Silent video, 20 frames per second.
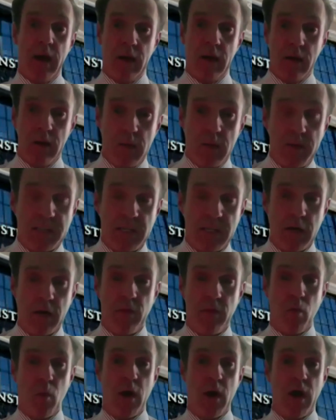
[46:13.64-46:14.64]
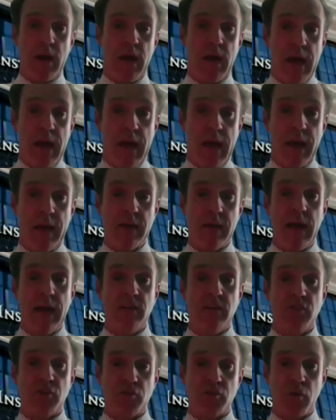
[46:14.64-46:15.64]
liberty on the one hand
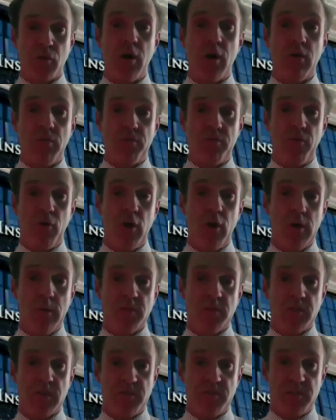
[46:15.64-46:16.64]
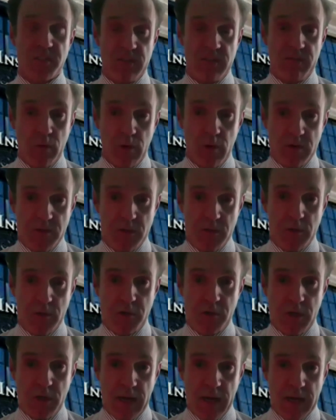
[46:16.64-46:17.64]
and strong forms of civil
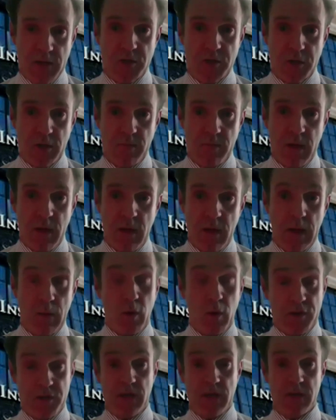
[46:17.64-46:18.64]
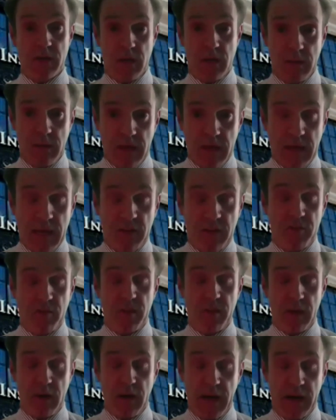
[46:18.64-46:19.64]
association, which in the case of
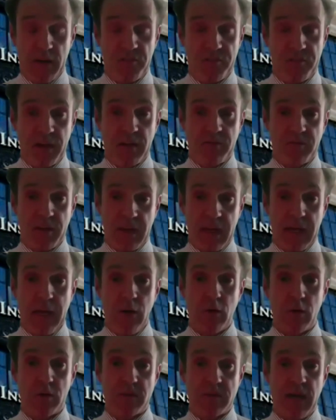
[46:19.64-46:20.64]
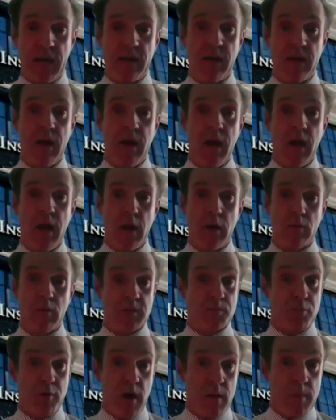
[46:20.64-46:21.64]
the United States that he looked at
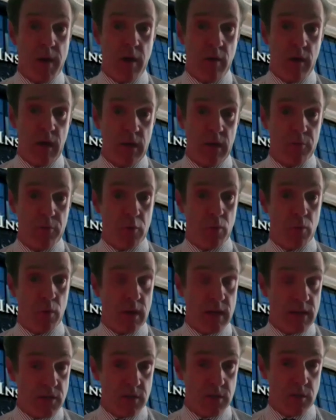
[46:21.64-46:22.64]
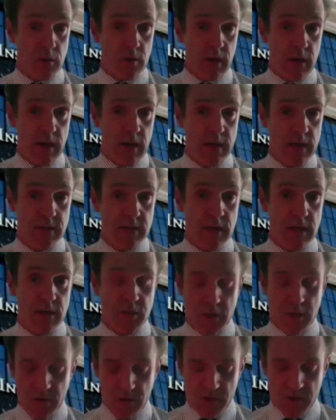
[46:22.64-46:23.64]
was primarily through religious
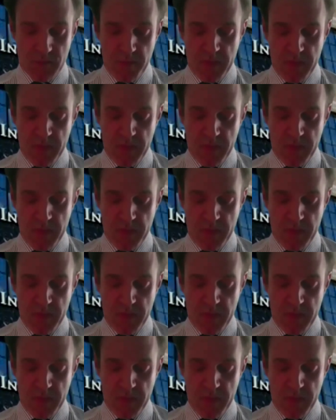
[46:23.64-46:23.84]
organizations.